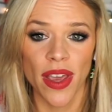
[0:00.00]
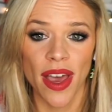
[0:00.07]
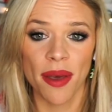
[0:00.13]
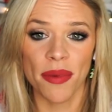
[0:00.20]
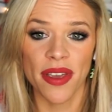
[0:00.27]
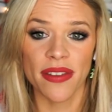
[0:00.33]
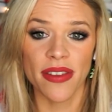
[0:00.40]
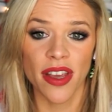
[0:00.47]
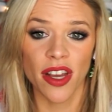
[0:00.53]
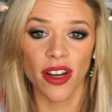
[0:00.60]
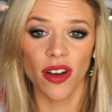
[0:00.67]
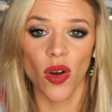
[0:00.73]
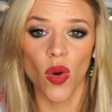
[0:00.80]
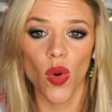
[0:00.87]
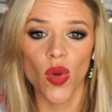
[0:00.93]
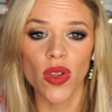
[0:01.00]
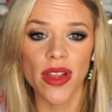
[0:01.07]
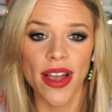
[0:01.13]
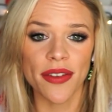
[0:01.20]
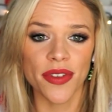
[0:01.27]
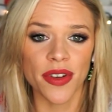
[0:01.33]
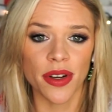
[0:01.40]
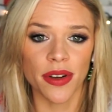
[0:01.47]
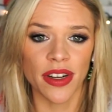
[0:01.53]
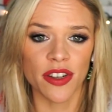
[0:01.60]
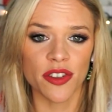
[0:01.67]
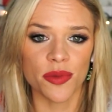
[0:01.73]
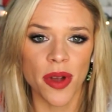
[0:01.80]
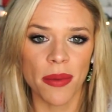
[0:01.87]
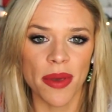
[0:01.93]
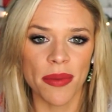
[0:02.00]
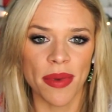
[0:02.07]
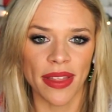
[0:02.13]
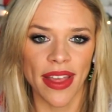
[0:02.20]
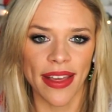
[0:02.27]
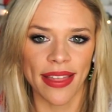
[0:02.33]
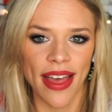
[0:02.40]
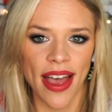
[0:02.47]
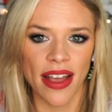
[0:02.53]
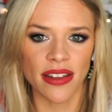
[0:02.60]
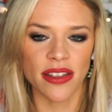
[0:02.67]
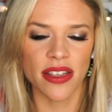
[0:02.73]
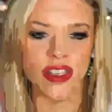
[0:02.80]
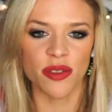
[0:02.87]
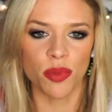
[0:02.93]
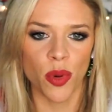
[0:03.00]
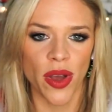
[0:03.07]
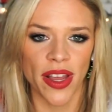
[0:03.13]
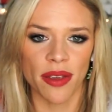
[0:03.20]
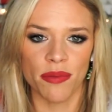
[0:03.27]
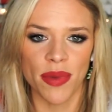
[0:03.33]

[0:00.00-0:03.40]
yeah, because like your whole life and career has probably been like that to this point.